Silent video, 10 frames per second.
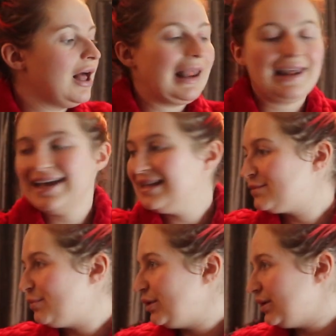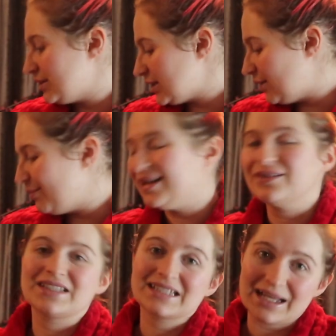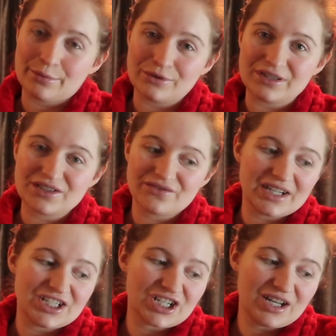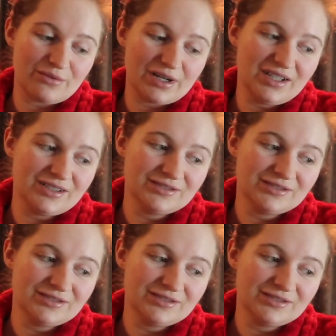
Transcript: Let's put a bit of slap on this face, shall we?